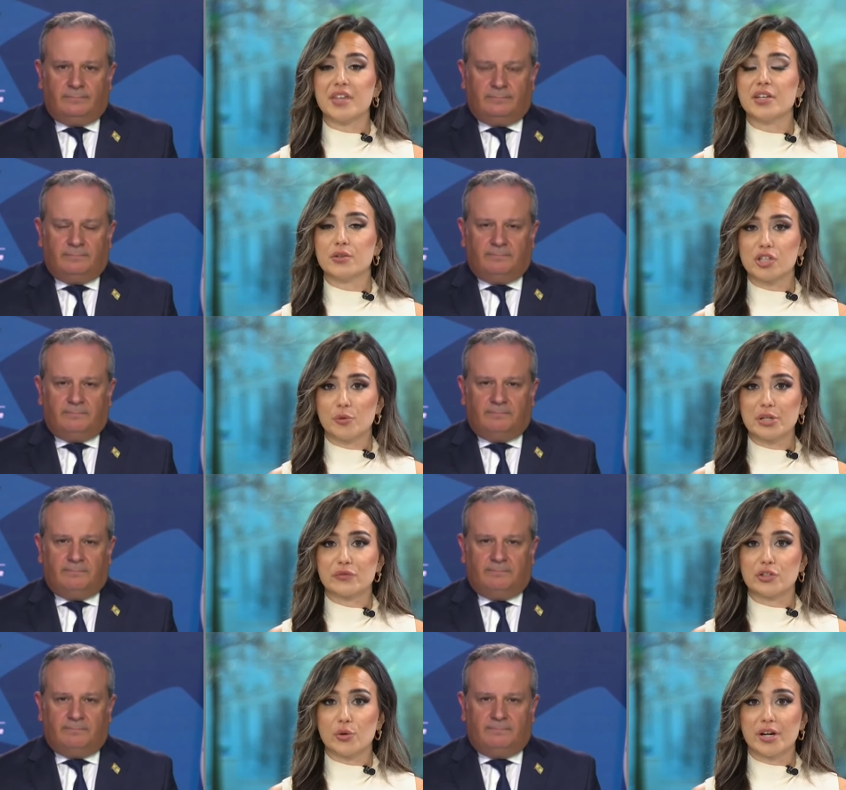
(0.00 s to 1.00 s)
Speaker 1: thank you so much for
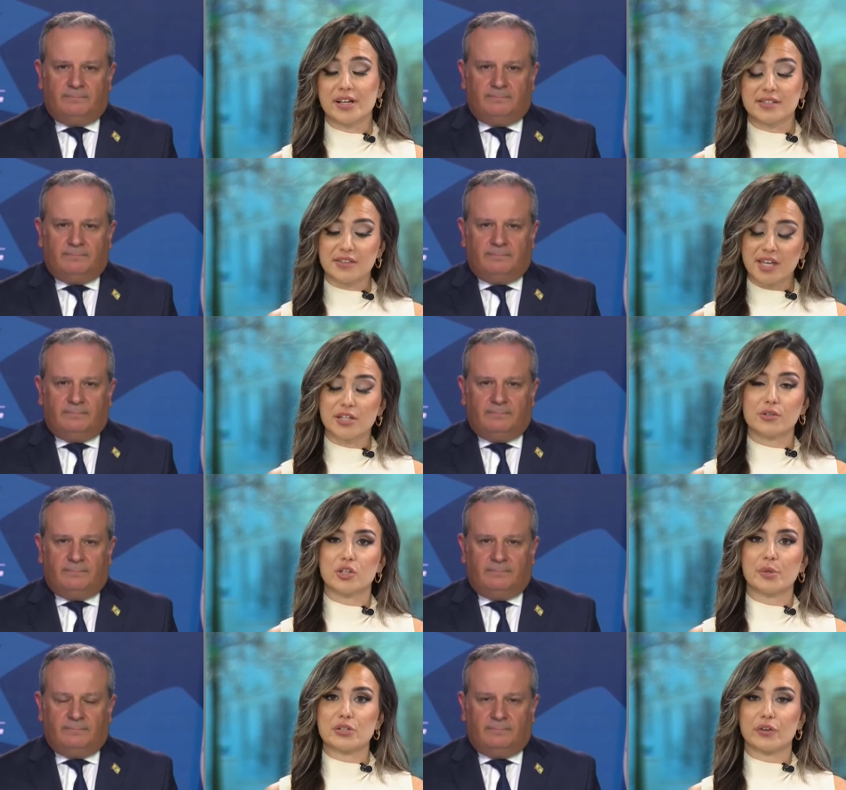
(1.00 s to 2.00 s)
joining us and thank you so
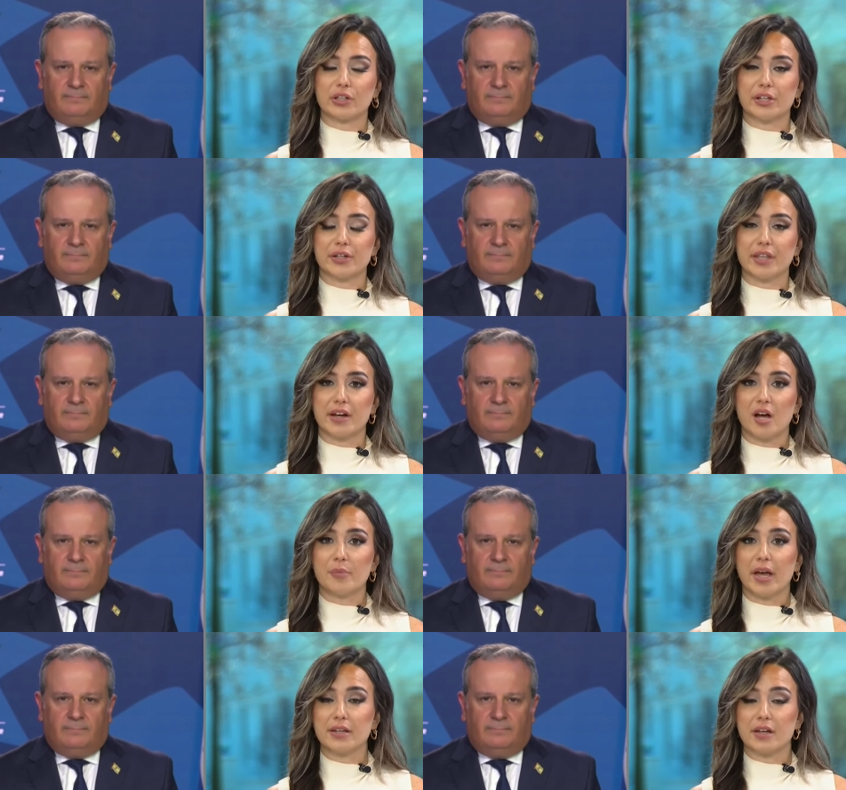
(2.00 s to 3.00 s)
much for clearing that up.
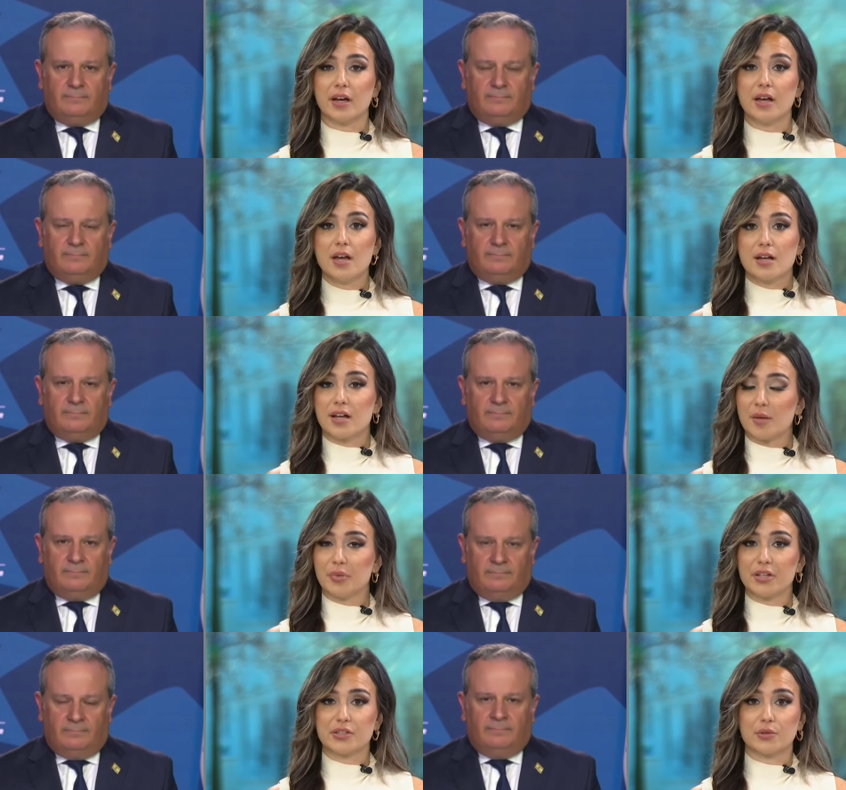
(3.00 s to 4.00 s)
And uh, God
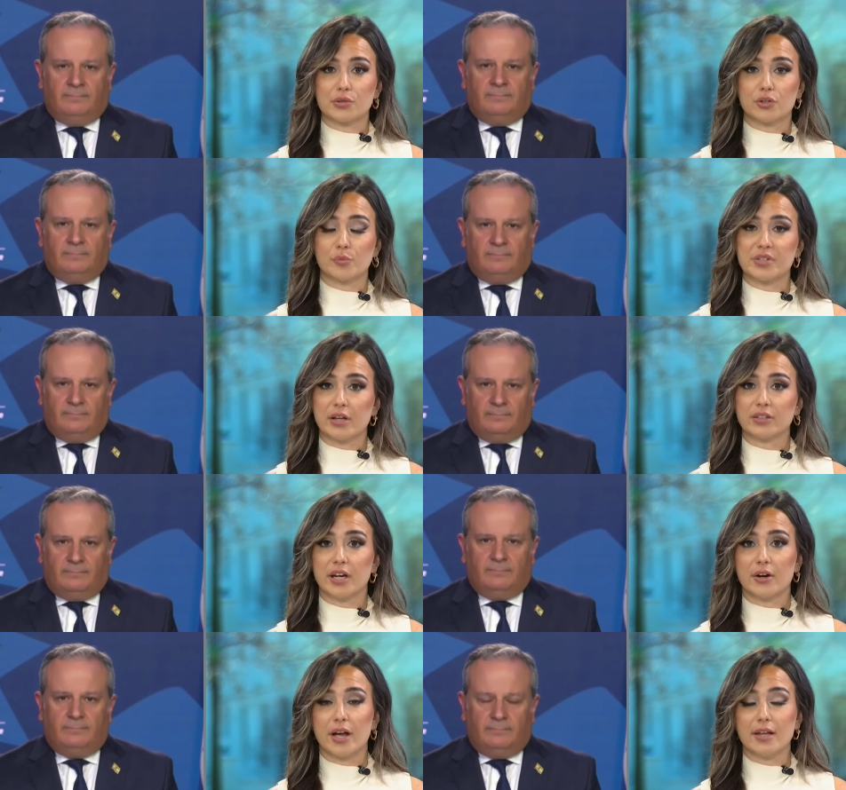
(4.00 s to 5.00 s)
bless those troops out there.
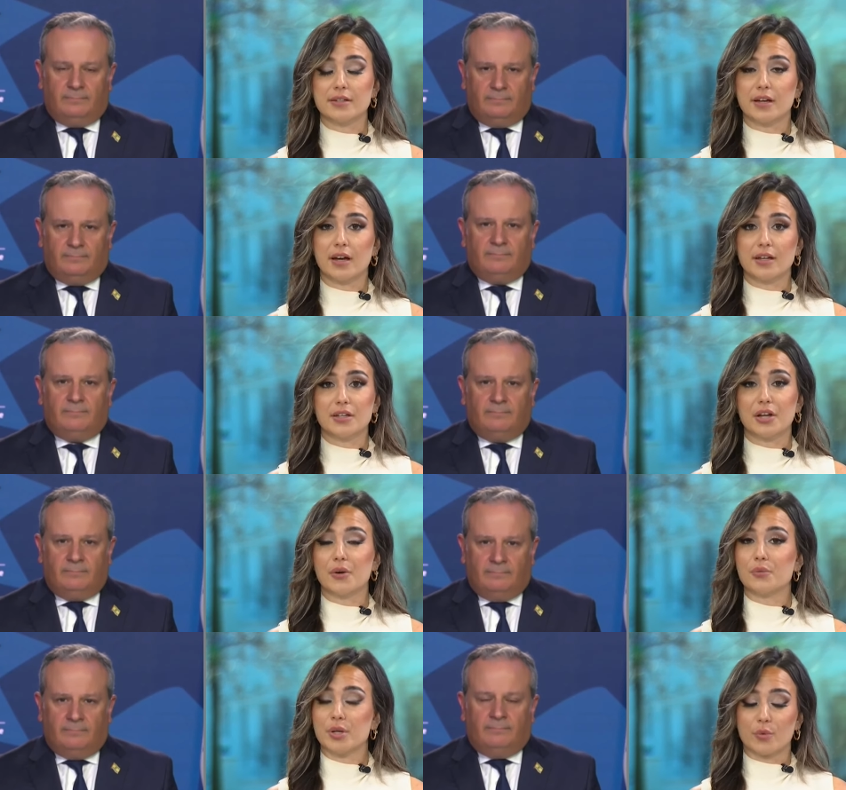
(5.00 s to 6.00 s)
And, uh, you know,
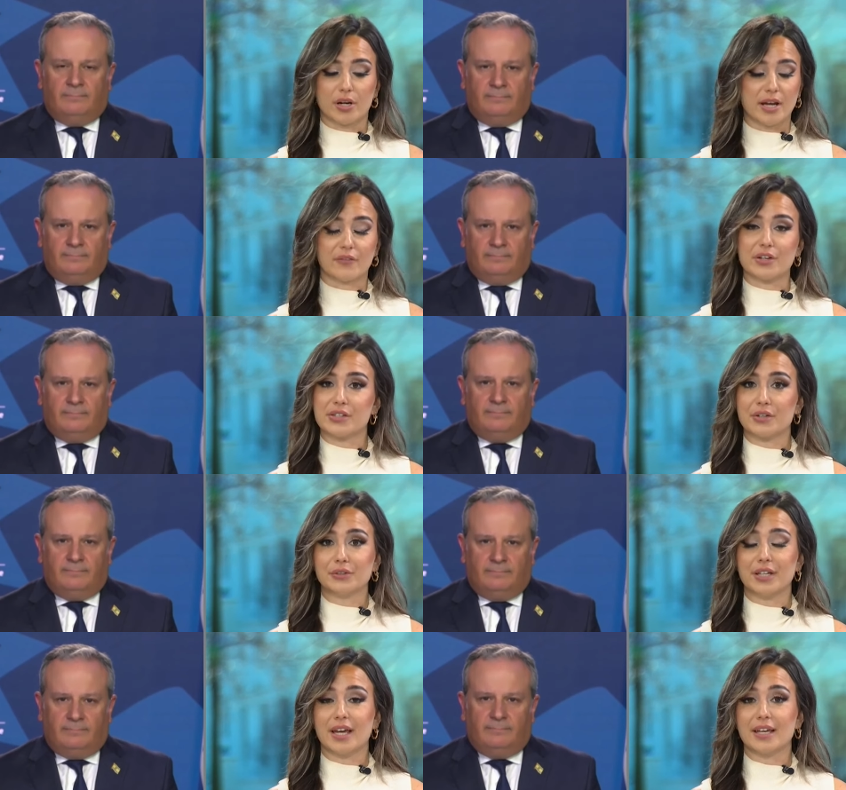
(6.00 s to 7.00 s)
we're working every single
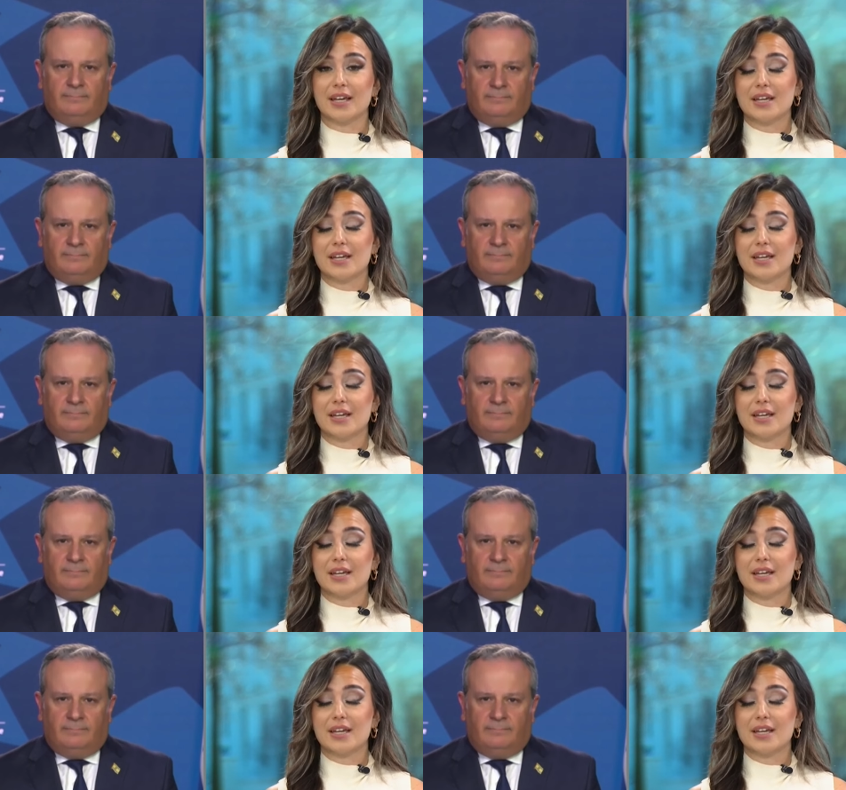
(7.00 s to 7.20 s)
day